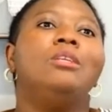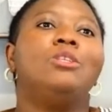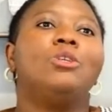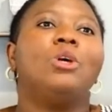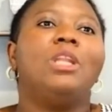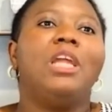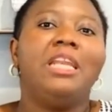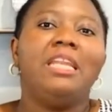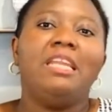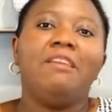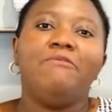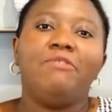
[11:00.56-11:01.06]

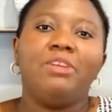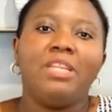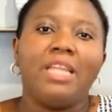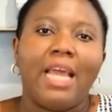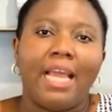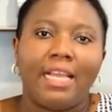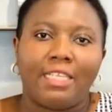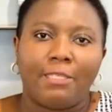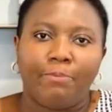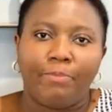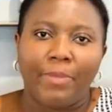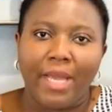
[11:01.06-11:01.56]
only living
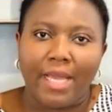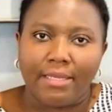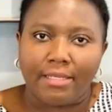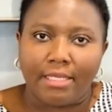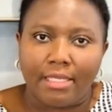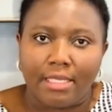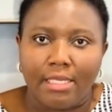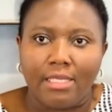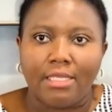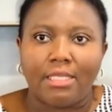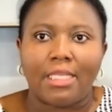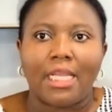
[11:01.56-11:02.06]

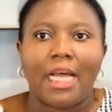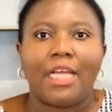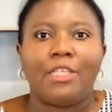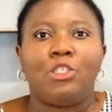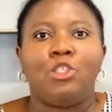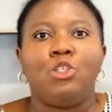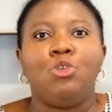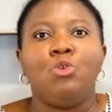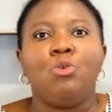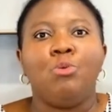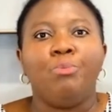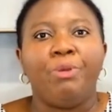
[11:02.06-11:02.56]
expenses
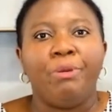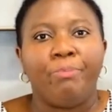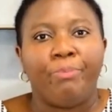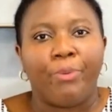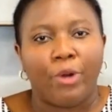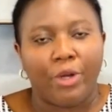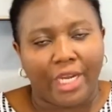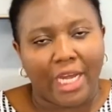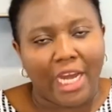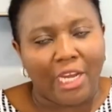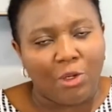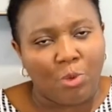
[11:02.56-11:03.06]
that you'll be
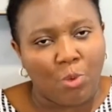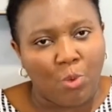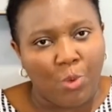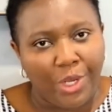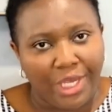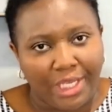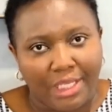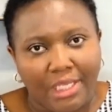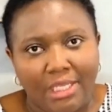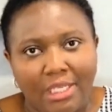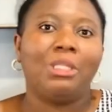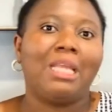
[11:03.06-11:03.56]
bothered
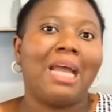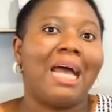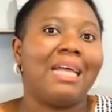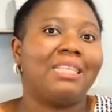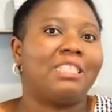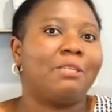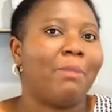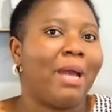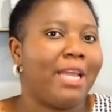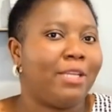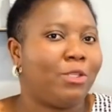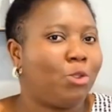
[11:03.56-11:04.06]
with. So
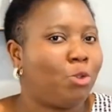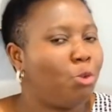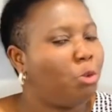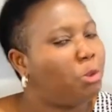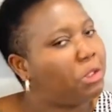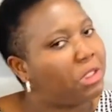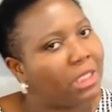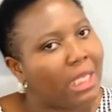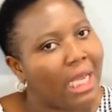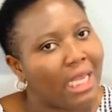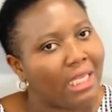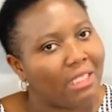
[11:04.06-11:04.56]
that's my 2
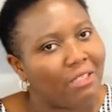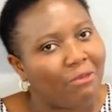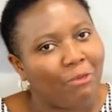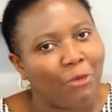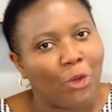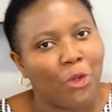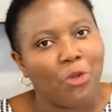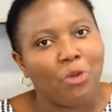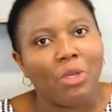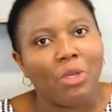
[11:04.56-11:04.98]
cents for you